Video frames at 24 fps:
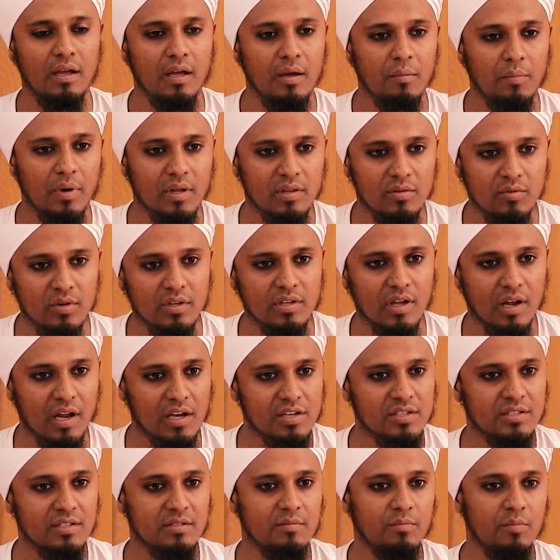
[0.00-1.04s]
But do not
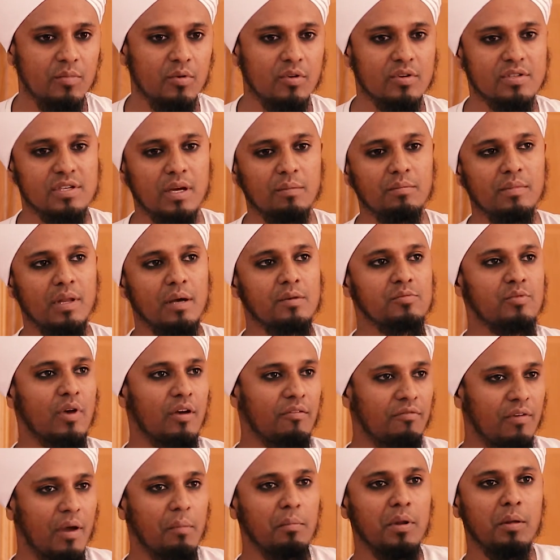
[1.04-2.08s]
rush it, because sometimes we have
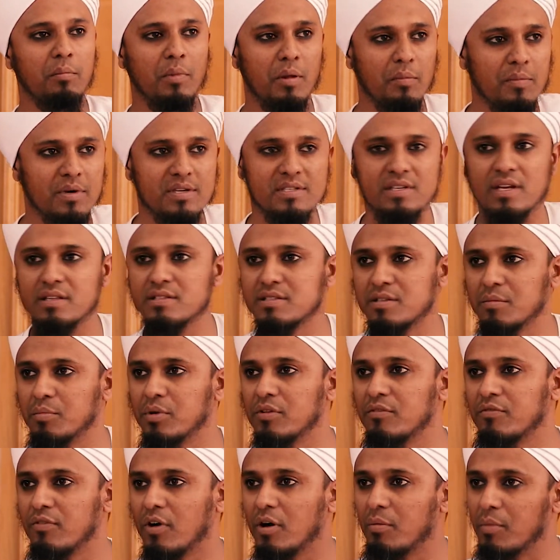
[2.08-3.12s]
family members that's a bit
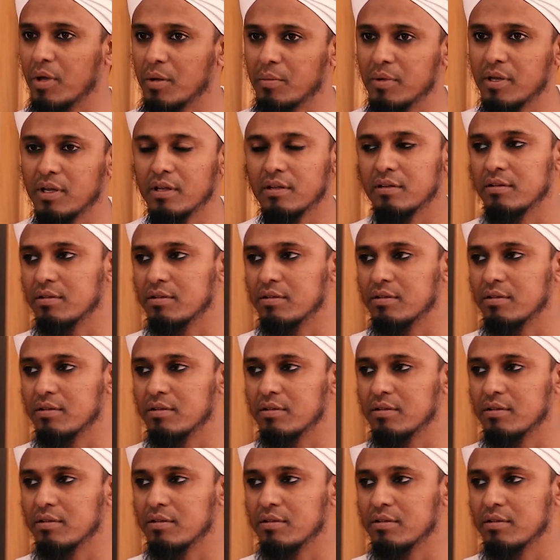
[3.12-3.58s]
far, maybe